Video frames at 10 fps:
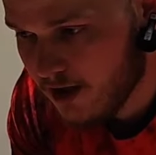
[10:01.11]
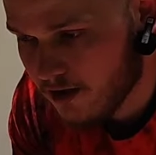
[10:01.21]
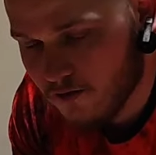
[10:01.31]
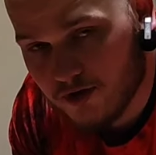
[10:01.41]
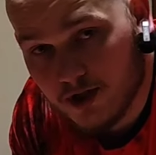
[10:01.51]

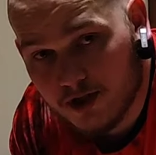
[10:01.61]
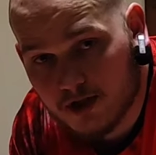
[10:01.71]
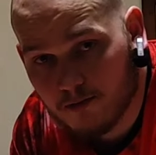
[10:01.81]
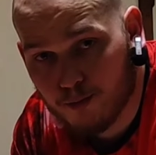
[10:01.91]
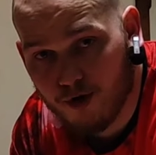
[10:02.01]
you will
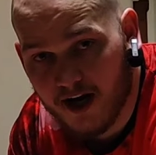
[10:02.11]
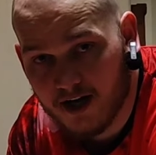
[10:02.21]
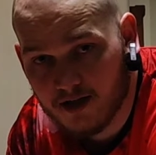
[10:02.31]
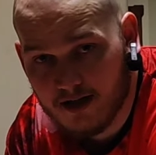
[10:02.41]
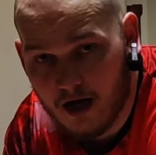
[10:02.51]
just
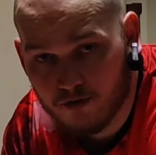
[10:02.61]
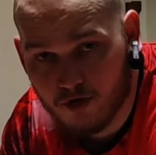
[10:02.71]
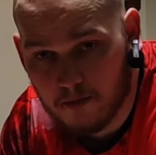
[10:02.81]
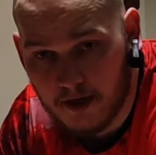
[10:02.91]
break down your